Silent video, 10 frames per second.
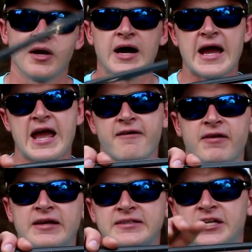I have
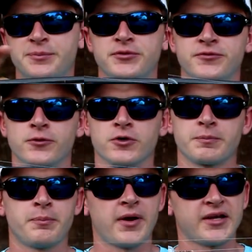a Temple Fork
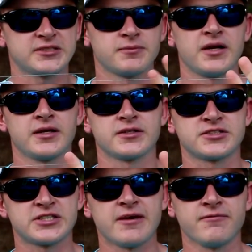Pacemaker
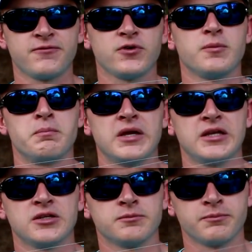7 foot
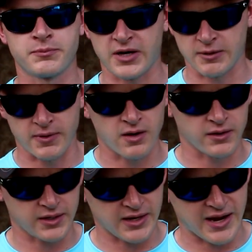medium
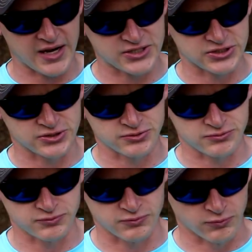parabolic action
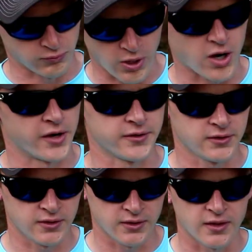rod.
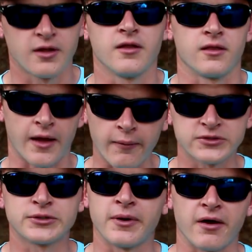That
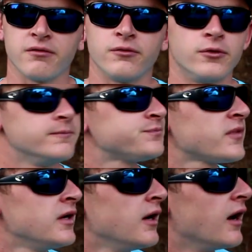was a
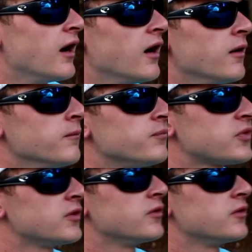mouthful.